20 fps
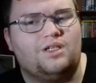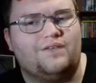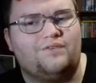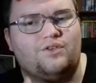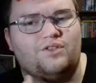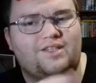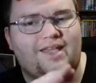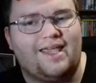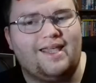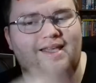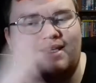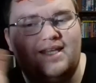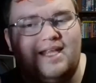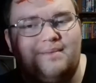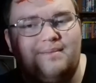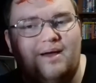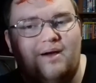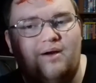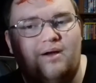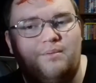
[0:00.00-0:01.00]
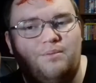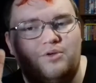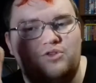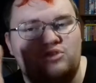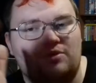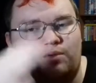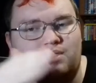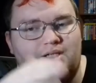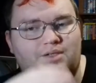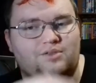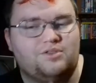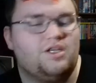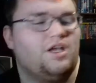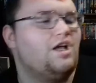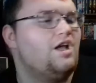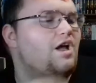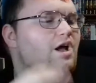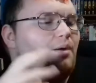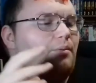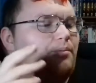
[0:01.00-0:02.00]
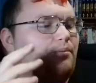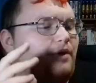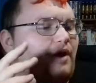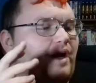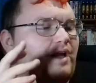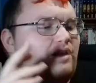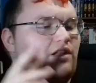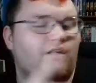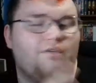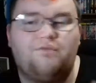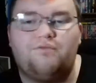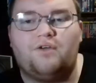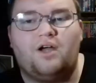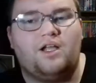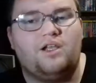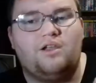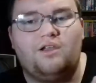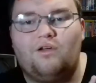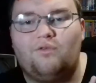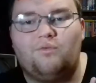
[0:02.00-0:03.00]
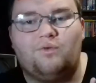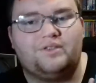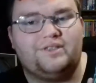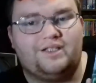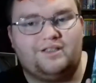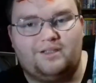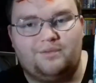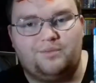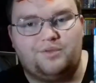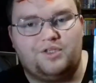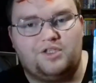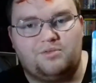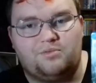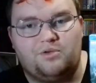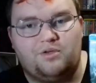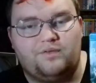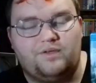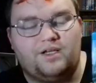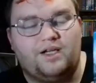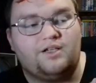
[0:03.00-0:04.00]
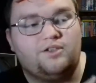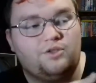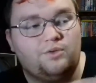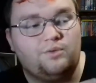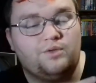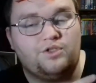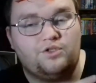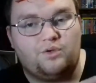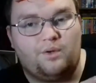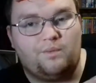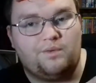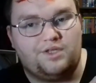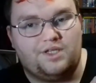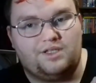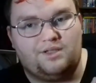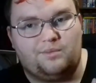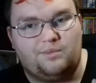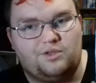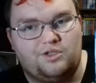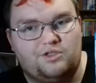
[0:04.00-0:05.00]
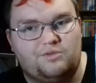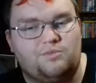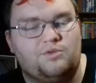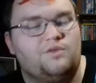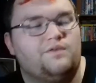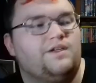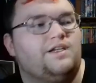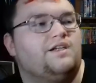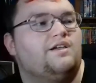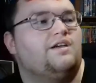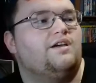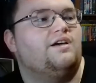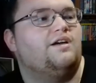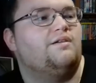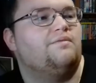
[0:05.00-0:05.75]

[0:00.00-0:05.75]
If you're taking him out and put someone else, but I love what they did with this movie. I do enjoy what they did with this movie.